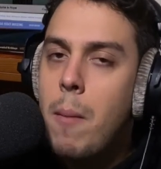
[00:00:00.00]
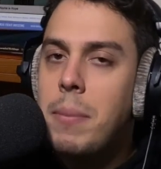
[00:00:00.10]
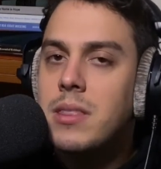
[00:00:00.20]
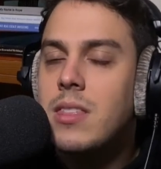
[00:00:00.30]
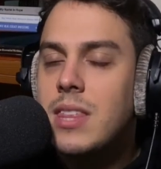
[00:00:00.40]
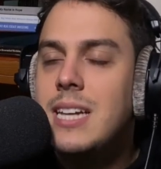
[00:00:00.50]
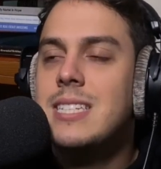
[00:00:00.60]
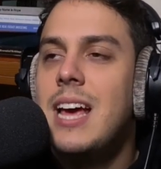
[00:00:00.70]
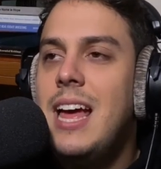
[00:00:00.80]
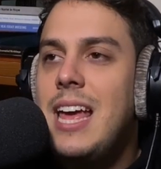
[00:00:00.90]
But the thing
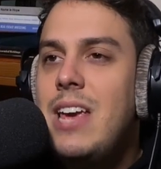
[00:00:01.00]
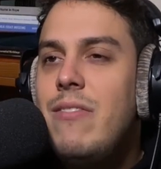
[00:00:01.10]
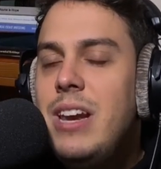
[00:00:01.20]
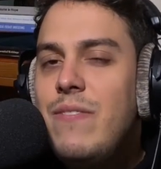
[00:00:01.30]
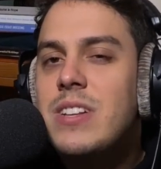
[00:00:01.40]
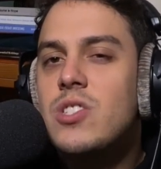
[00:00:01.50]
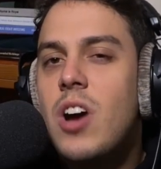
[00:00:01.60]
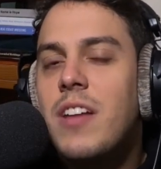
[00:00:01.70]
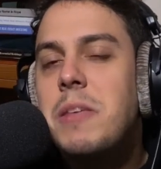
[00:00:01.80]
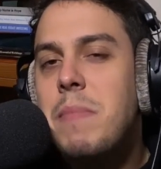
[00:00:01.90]
is, even if it's
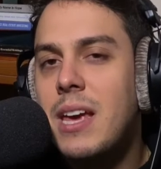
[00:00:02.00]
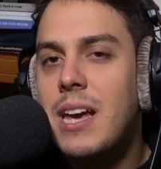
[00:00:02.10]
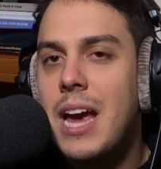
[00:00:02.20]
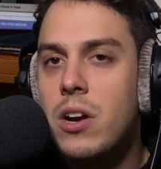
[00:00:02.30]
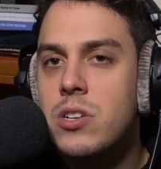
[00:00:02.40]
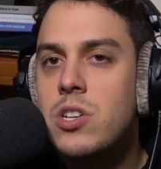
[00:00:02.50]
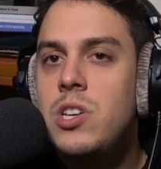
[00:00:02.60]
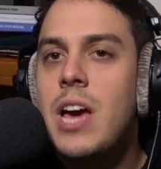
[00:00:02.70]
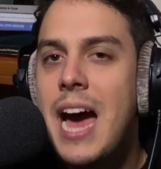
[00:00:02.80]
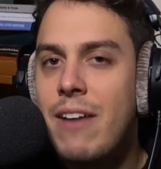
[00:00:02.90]
not the main character,
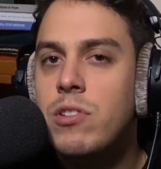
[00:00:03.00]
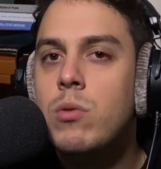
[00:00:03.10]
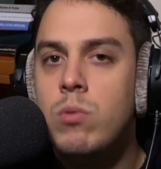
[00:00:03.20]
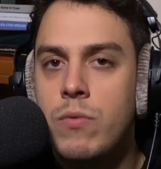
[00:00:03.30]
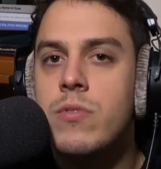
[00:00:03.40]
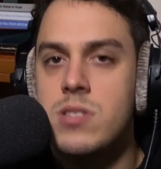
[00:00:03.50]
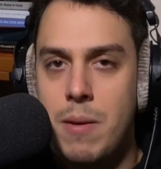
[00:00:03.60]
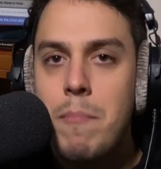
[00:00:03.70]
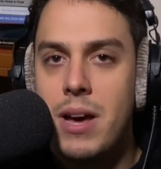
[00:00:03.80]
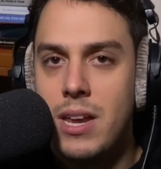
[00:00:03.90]
you have to root for
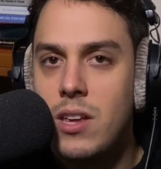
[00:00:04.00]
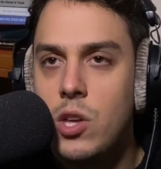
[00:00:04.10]
somebody.